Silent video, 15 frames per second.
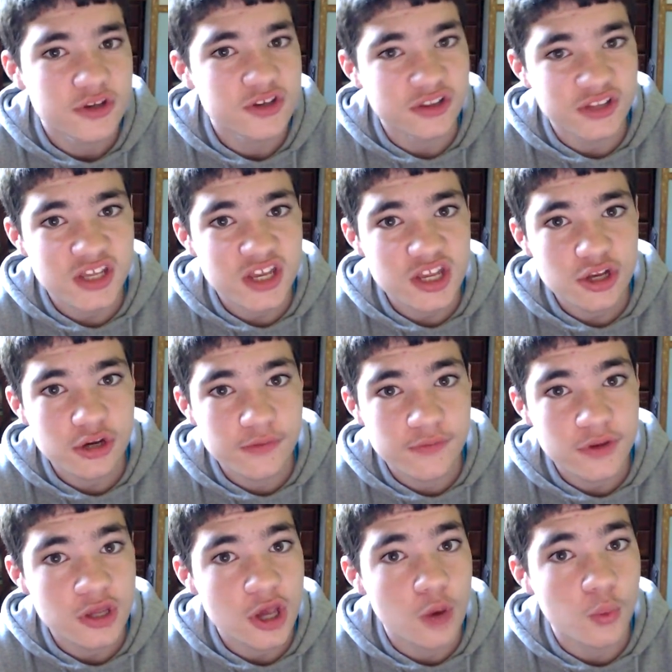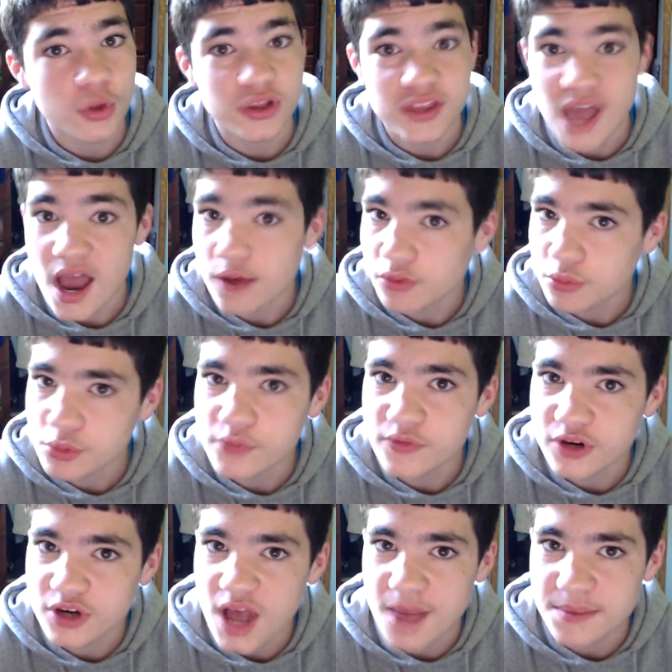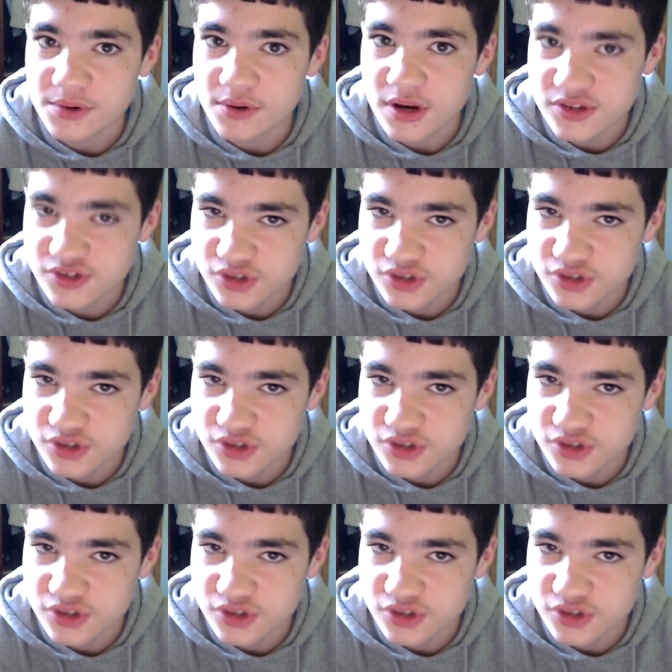deleting your video will not remove your copyright